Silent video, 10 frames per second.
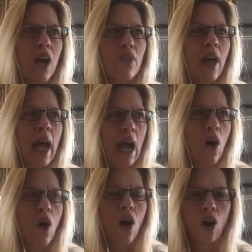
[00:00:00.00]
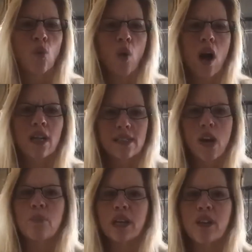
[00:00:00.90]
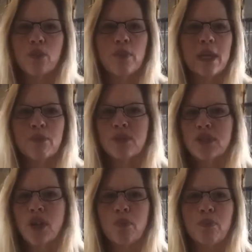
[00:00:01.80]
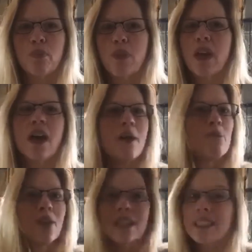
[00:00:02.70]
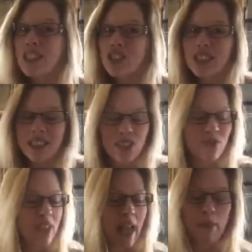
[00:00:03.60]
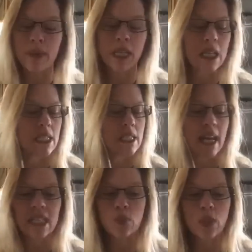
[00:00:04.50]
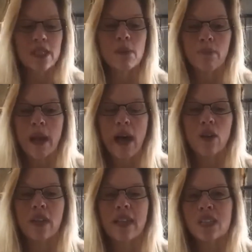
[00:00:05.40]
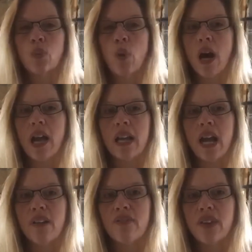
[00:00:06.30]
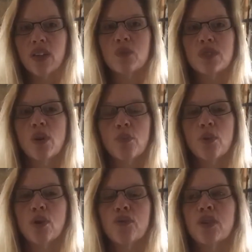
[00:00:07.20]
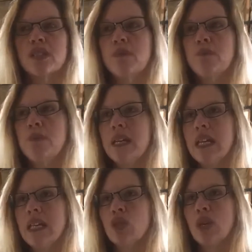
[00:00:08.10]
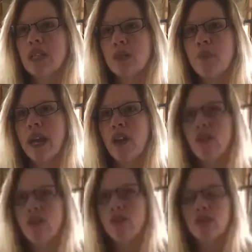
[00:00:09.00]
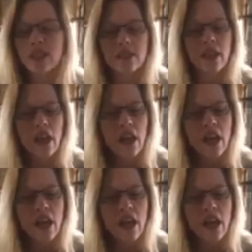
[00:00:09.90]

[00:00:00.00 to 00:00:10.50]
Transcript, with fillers: of how our walk is helping other people. So praising Jesus for that, because that is what it's about, and that's why I felt it was so important for us to be transparent through this,